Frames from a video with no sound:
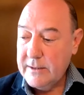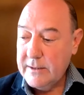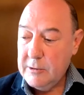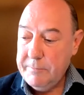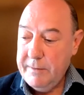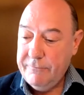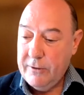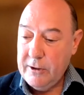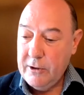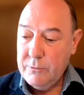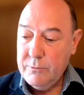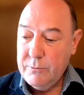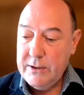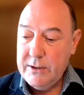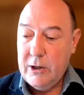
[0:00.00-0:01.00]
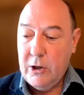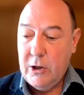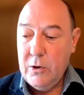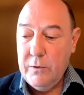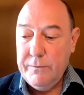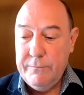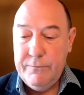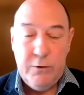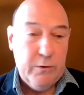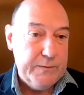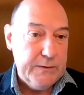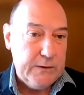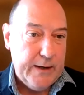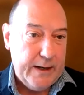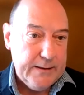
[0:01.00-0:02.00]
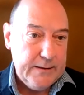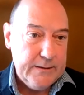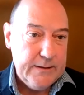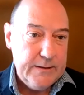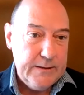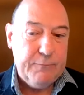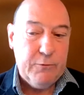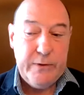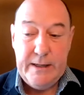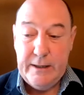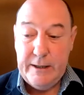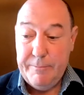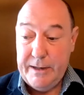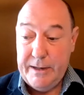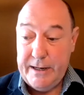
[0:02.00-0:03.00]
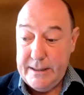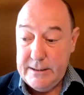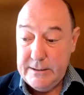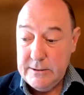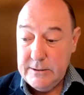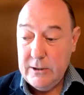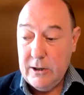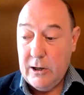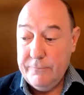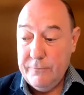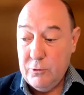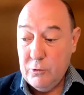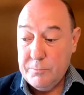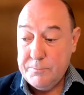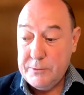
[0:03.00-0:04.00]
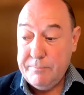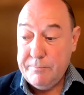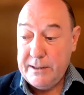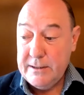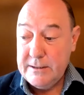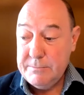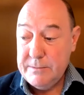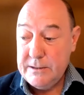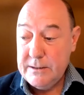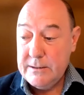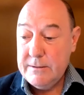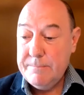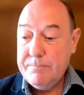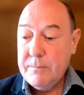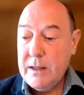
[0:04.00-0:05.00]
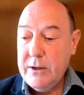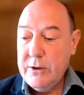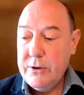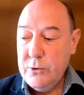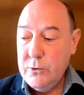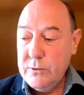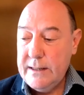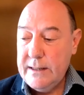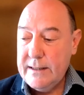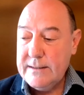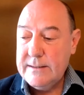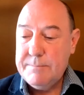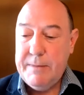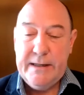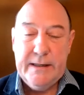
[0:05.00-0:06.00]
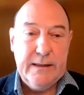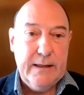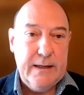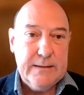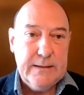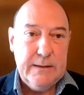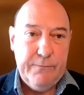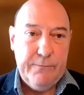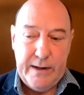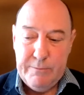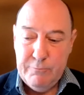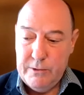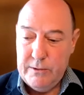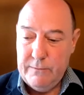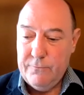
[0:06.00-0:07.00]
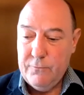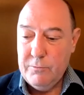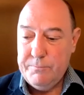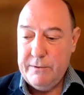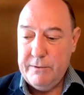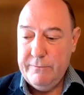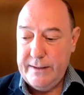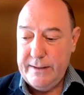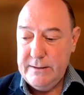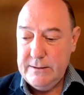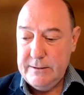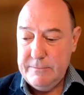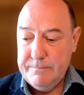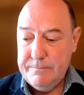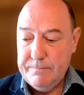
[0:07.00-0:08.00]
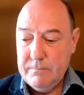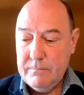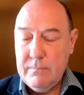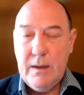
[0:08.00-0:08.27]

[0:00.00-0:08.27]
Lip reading: And this will be followed with an overview of strategies for the elimination of corporal punishment using INSPIRE as a framework for prevention.